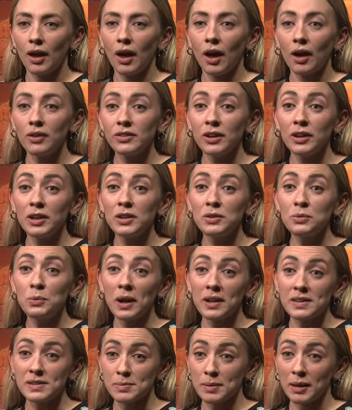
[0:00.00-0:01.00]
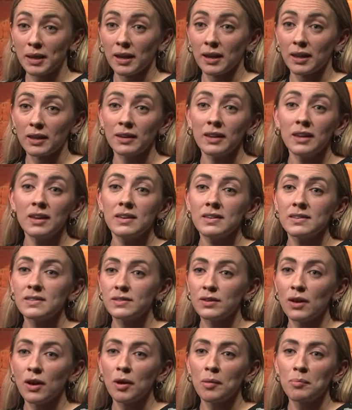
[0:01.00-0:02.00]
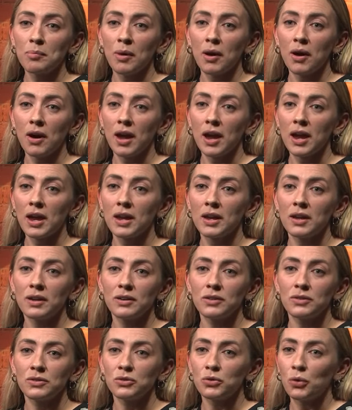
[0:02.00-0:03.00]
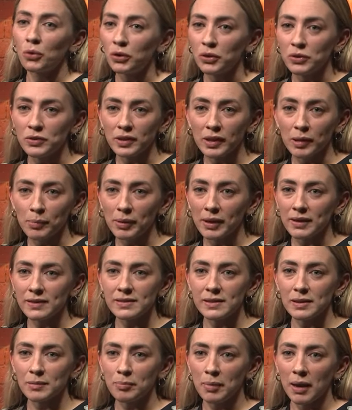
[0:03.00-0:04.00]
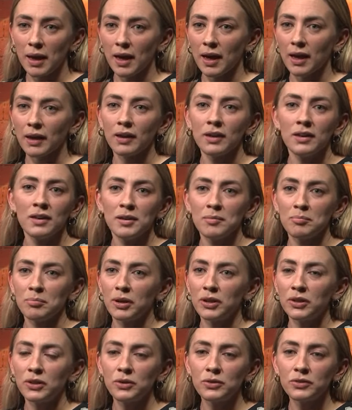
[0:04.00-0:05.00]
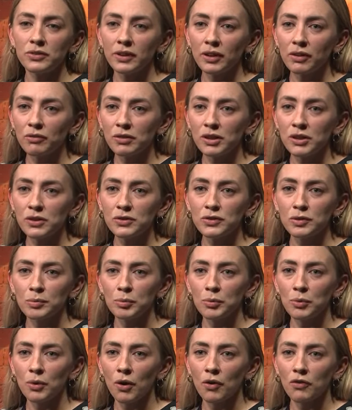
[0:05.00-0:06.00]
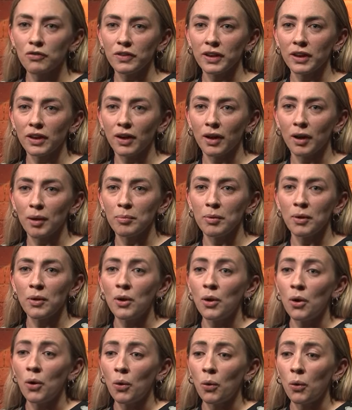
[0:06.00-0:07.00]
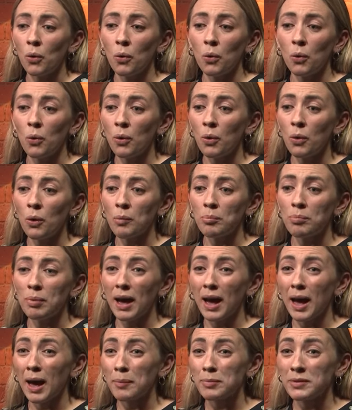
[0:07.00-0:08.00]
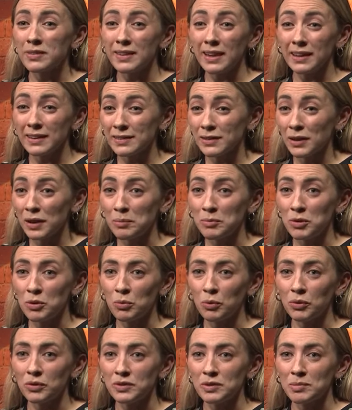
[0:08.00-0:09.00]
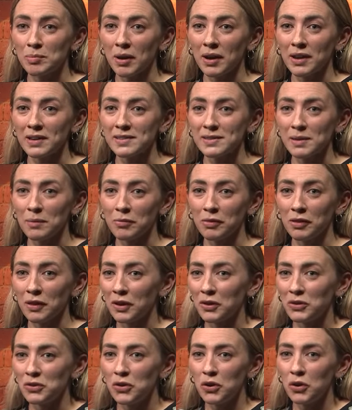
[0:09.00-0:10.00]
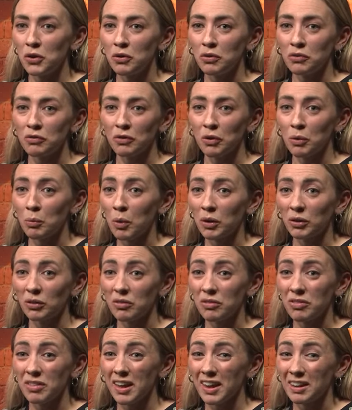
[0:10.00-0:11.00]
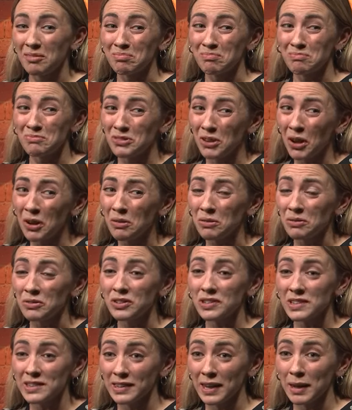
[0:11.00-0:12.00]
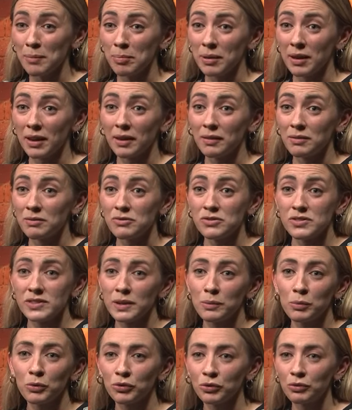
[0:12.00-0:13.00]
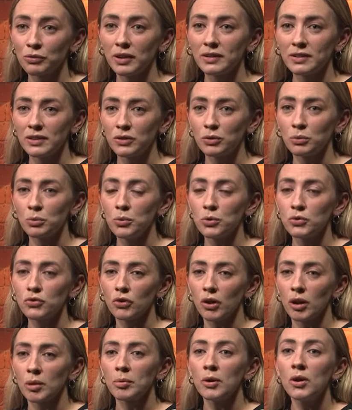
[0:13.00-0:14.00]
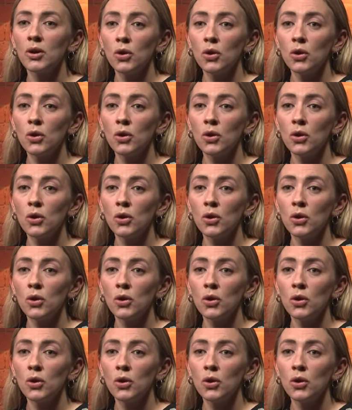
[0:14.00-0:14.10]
I'll tell you where to begin. Start by not using a plastic bag, by using a reusable coffee cup, or perhaps next time you want to buy something new for a one-off thing, don't, just skip it and see what's already in your wardrobe.